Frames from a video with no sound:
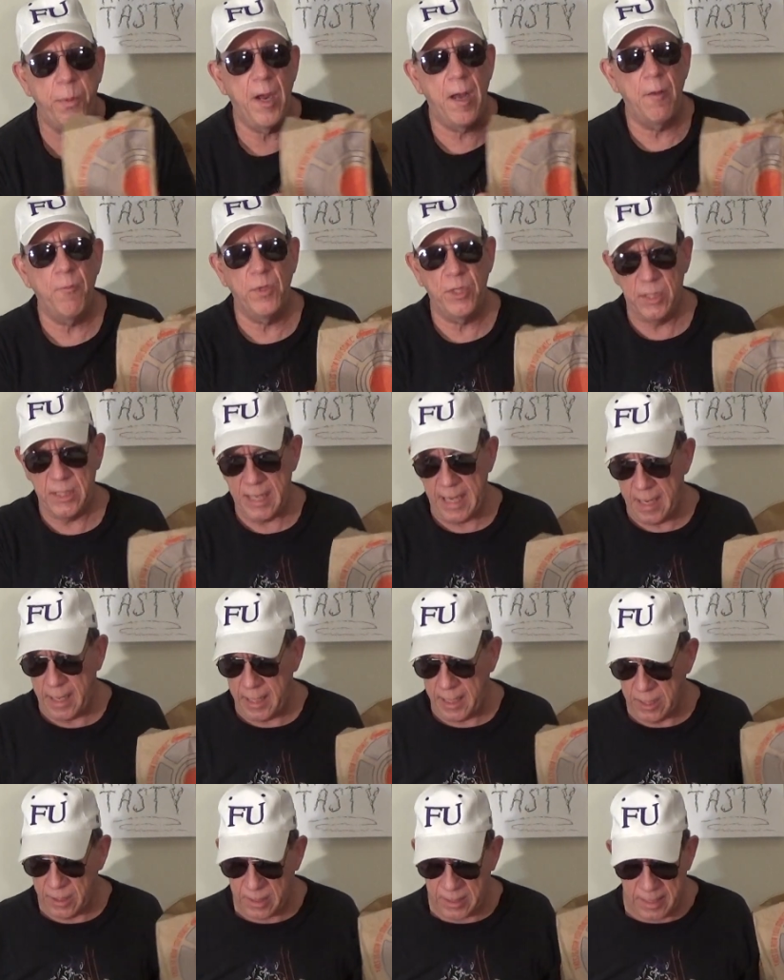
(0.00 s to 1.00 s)
problem with
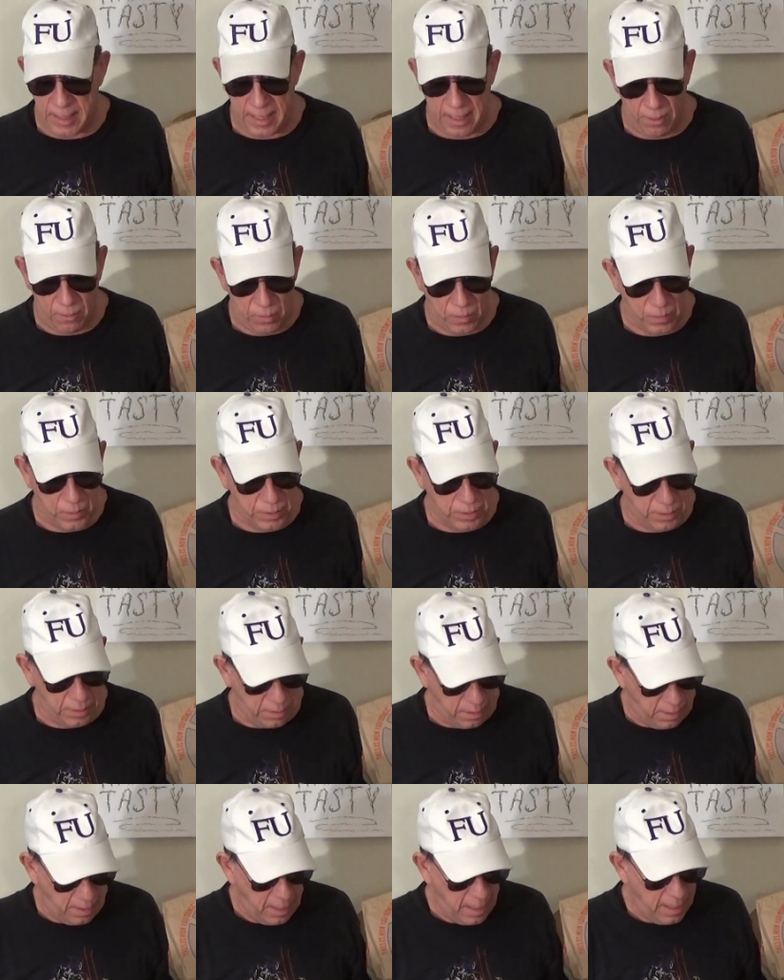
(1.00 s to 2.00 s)
Sonic in Saint
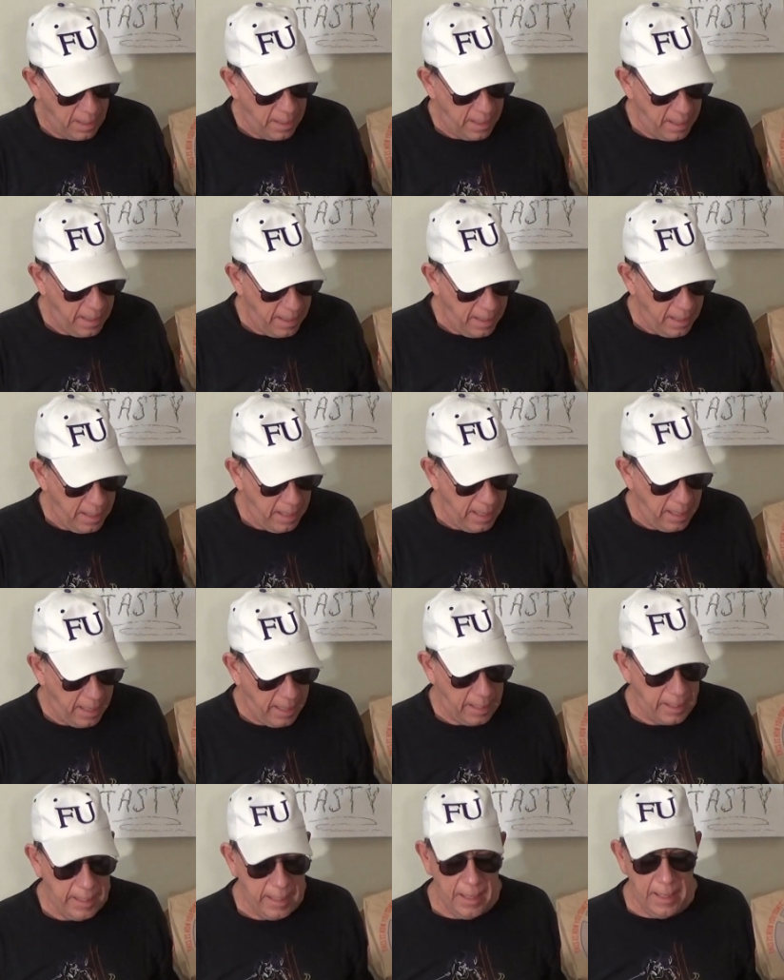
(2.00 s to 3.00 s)
Louis. Mm-hmm.
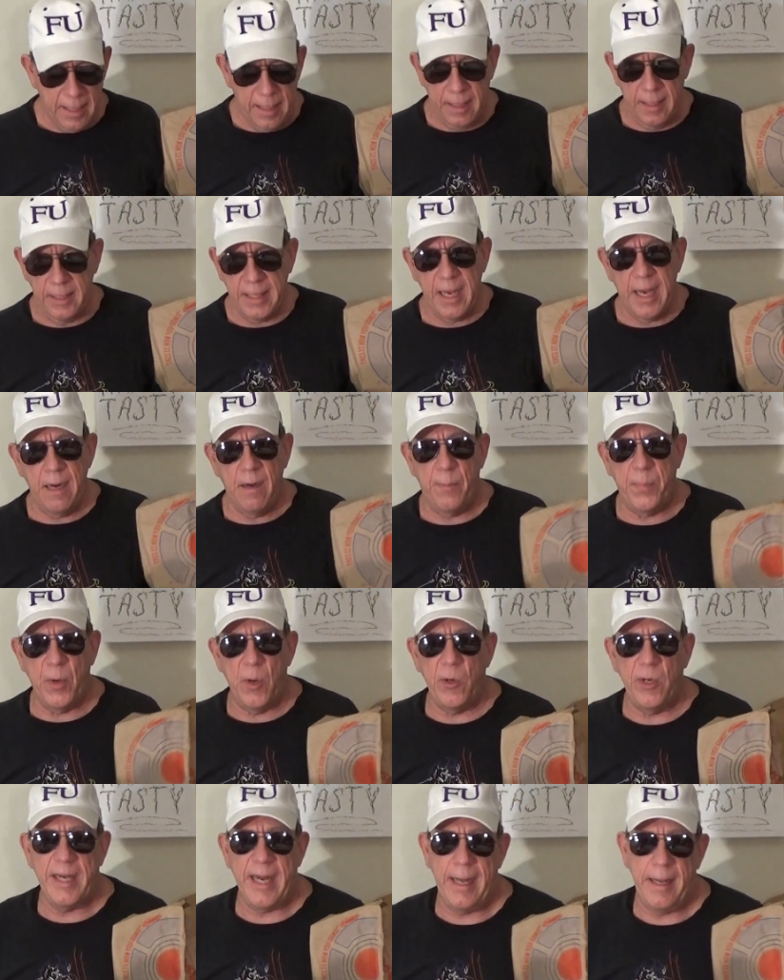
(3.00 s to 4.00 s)
And, yeah, it kind of
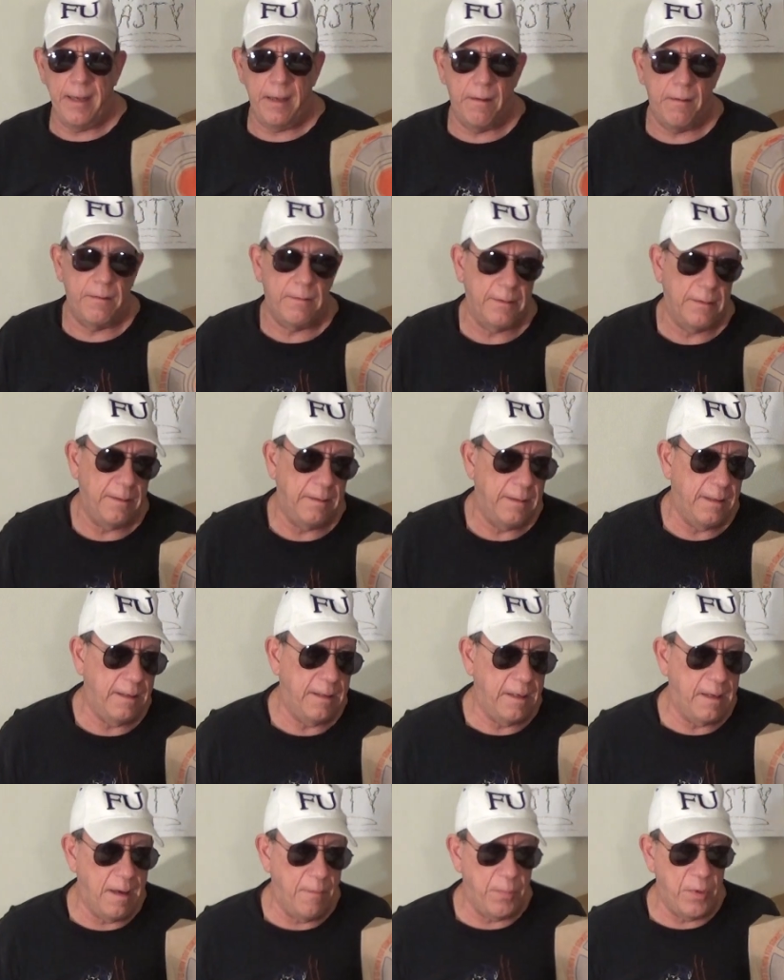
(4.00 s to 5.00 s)
burnt down
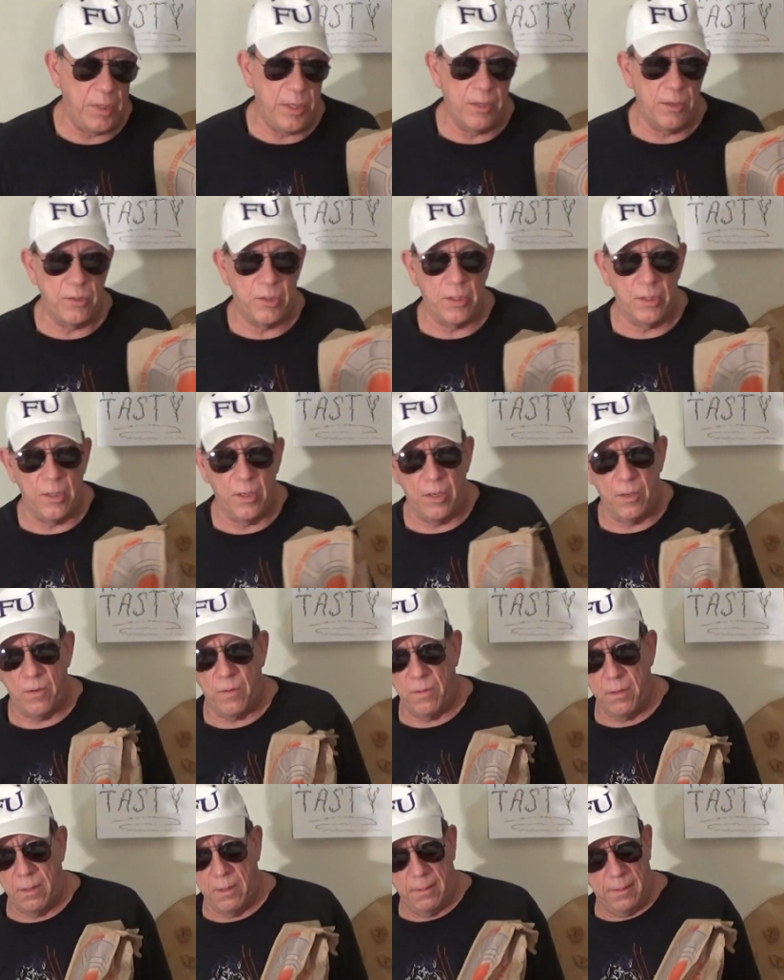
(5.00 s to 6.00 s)
a couple of years
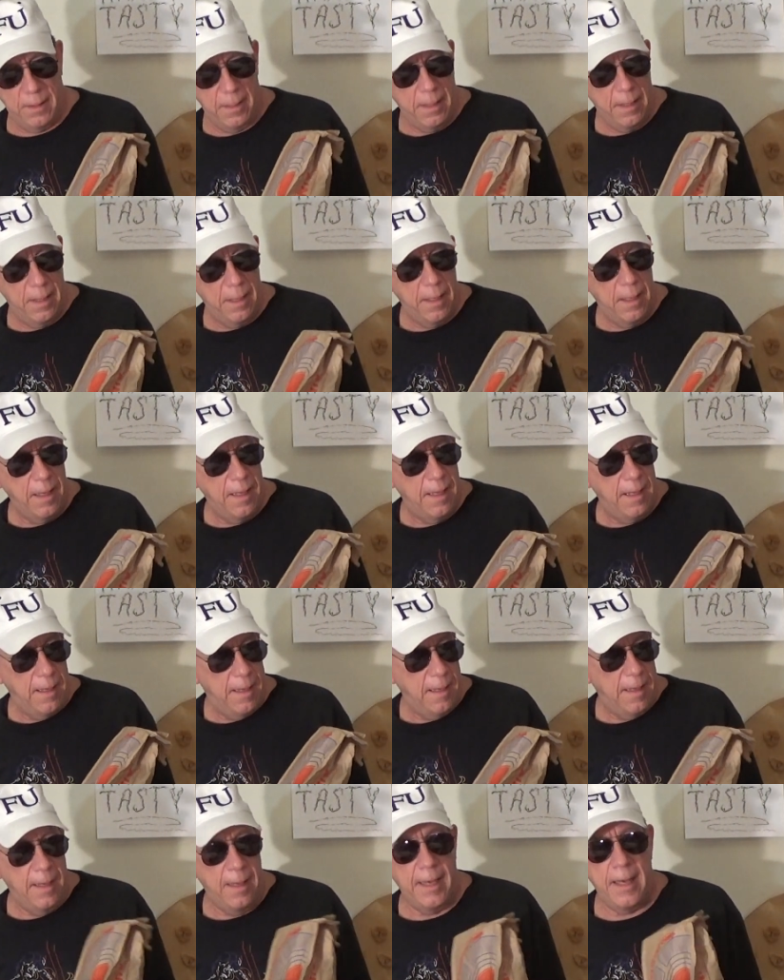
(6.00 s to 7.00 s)
ago.
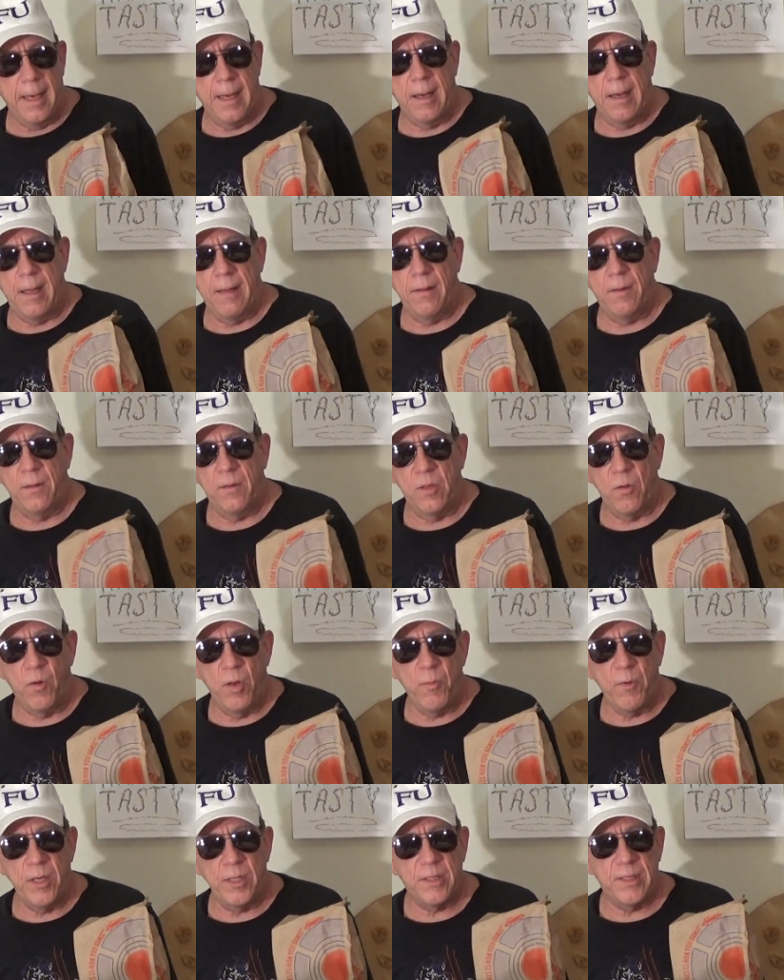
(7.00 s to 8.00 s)
Yeah. The
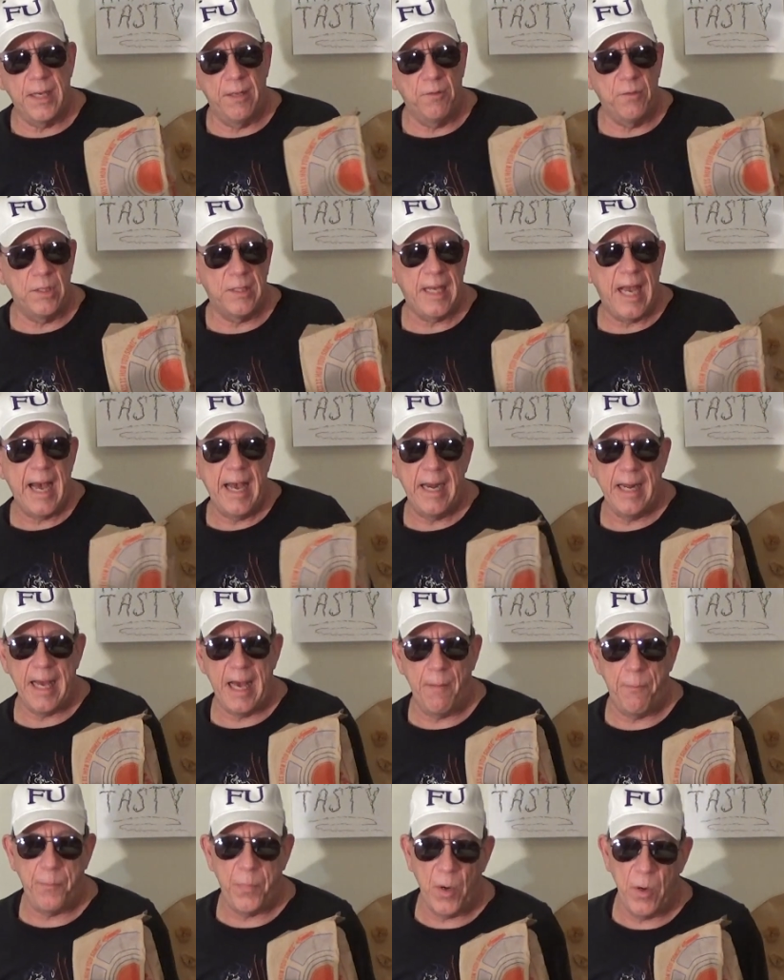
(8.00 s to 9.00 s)
only one in Saint Louis kind of
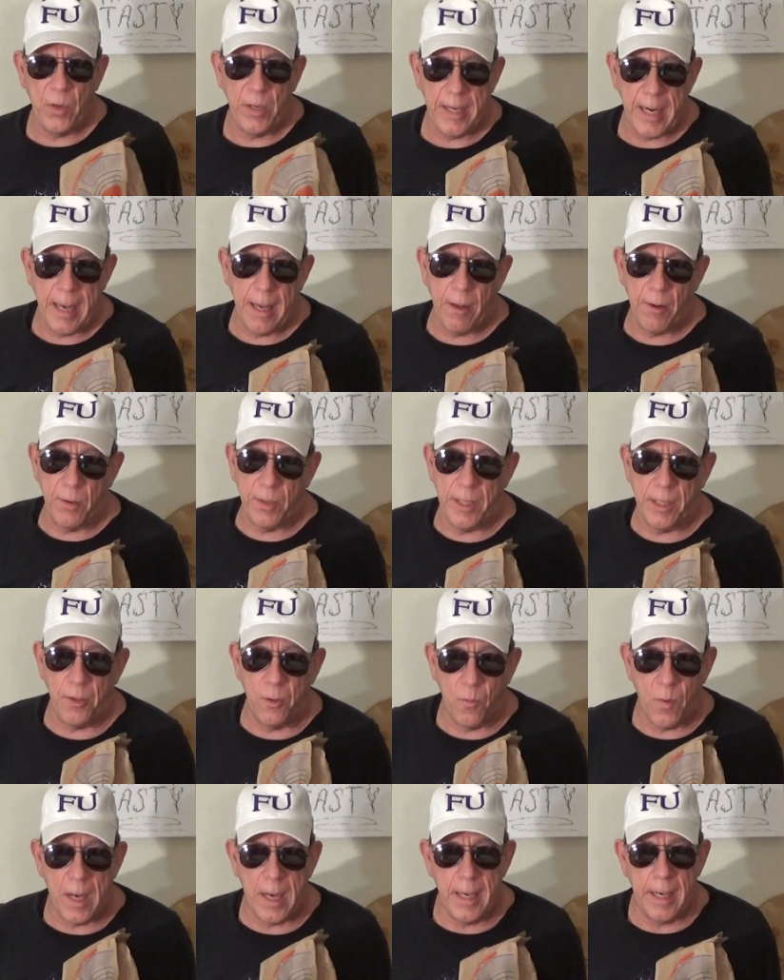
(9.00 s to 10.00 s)
got burnt down in the
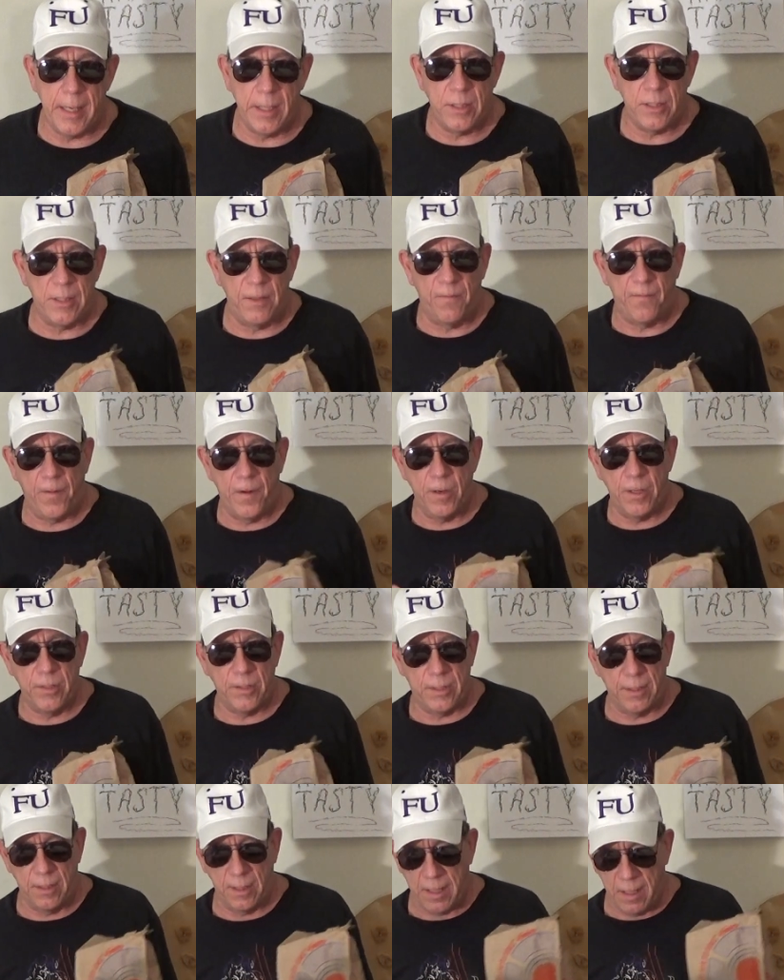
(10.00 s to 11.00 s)
riots in
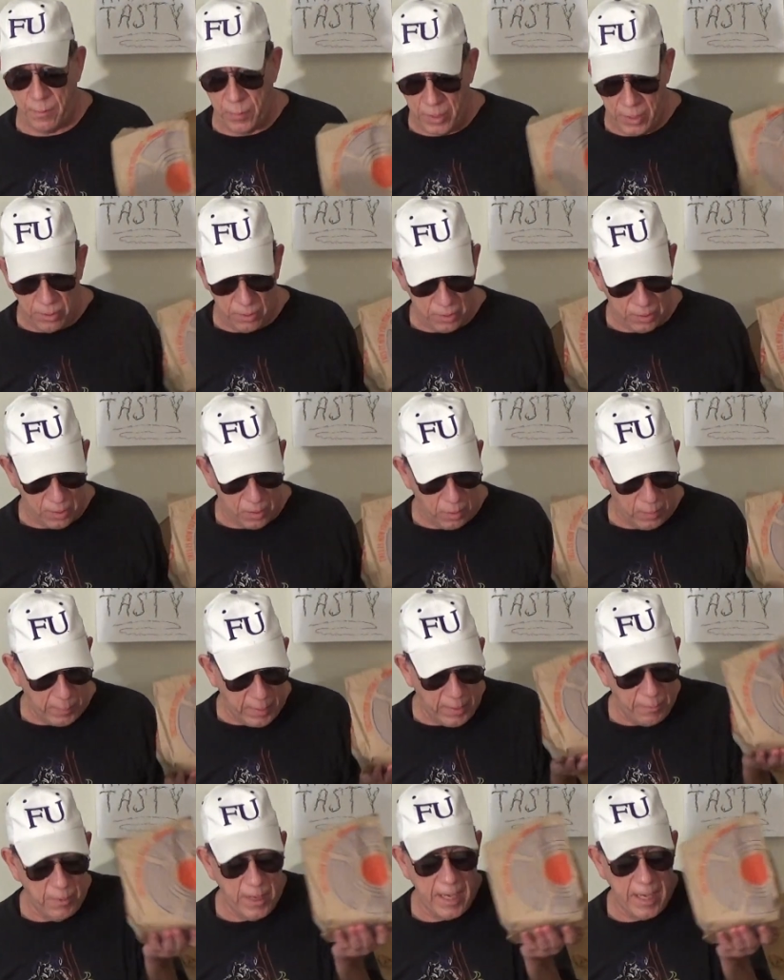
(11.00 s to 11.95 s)
Ferguson a couple of years ago. But